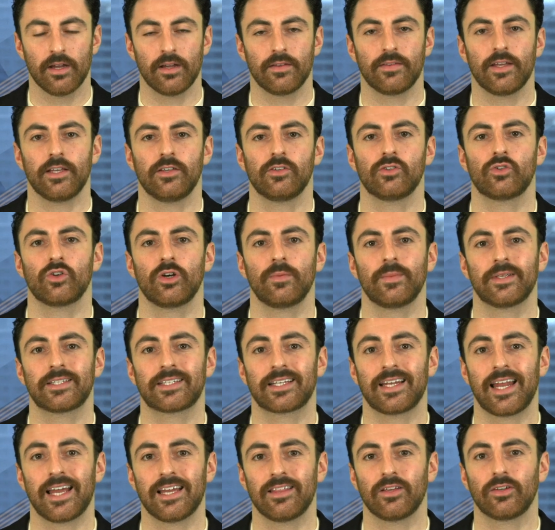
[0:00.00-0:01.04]
These agreements
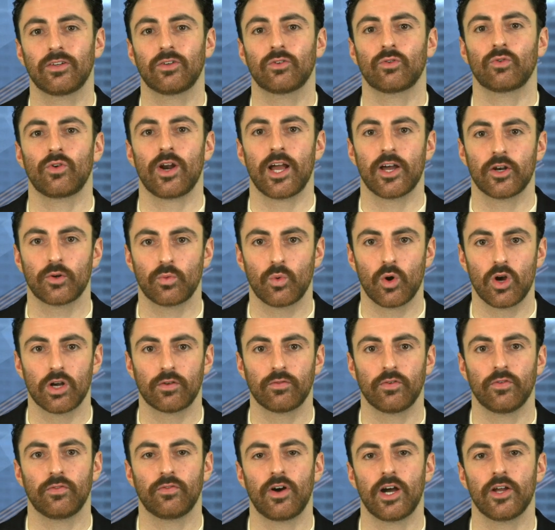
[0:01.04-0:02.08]
lay the groundwork
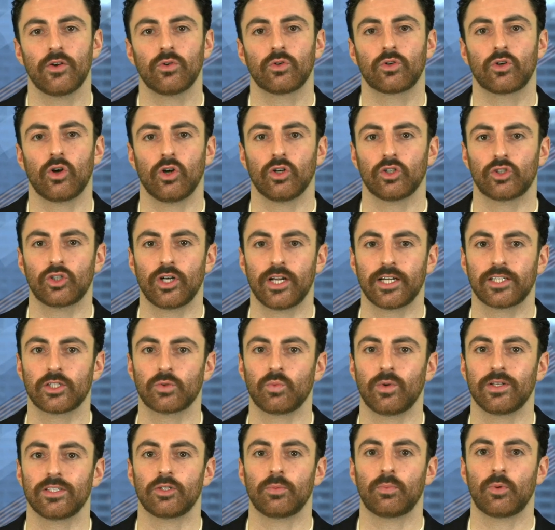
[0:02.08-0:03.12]
for final contracts
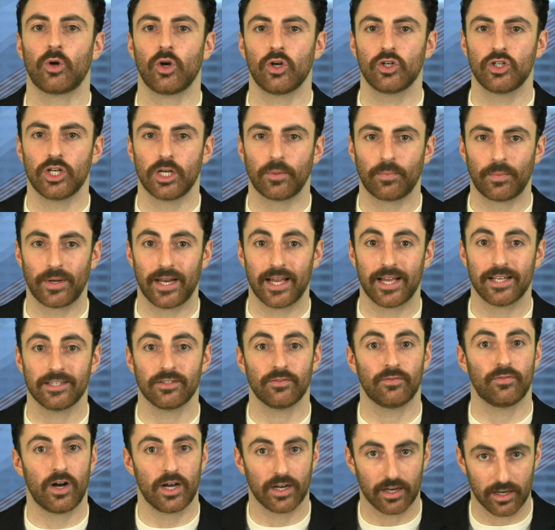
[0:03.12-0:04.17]
once the project plans are
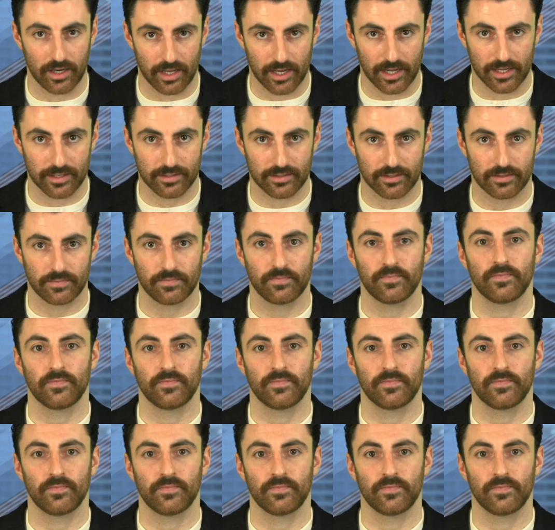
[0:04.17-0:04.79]
finalised.